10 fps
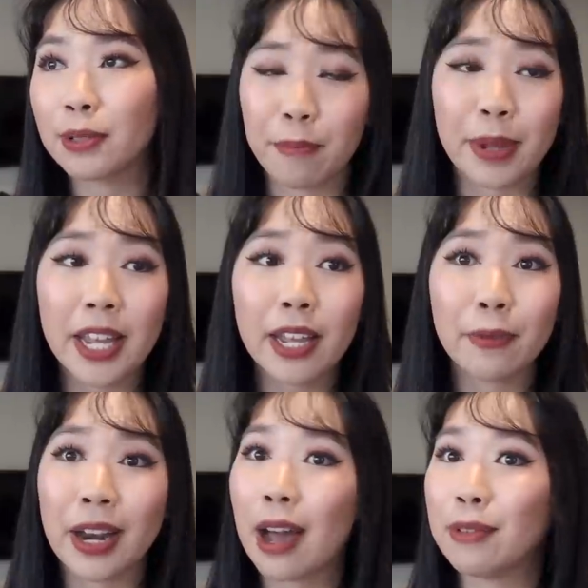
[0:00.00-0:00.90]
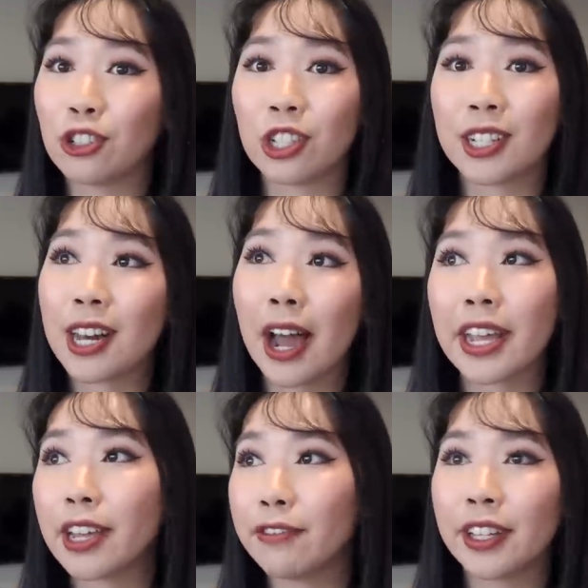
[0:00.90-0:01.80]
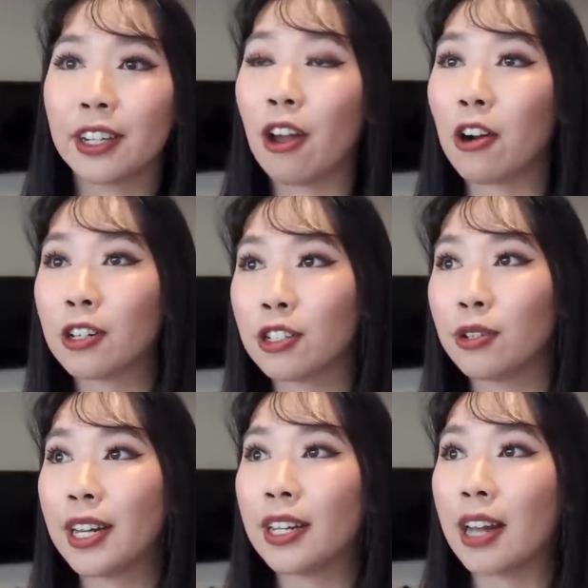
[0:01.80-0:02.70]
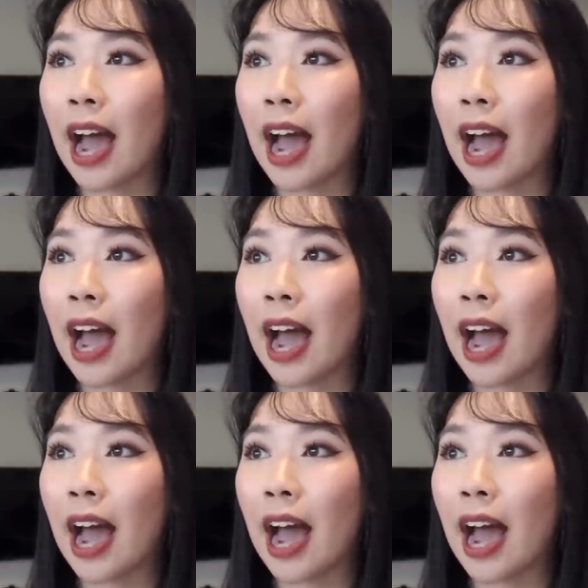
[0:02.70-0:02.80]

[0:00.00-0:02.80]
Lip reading: For me, when I was just a naive little art student,